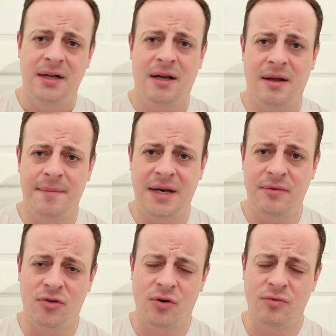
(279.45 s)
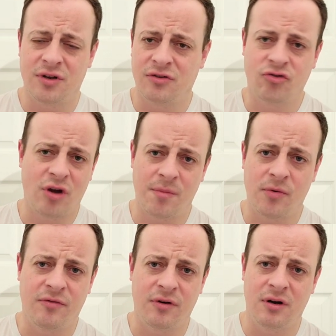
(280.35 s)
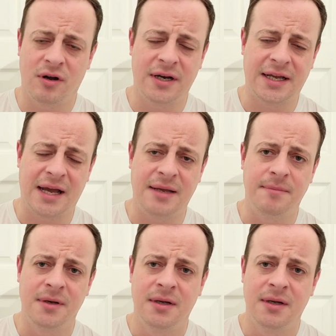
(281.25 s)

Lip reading: And he was causing us trouble for a lot of the game.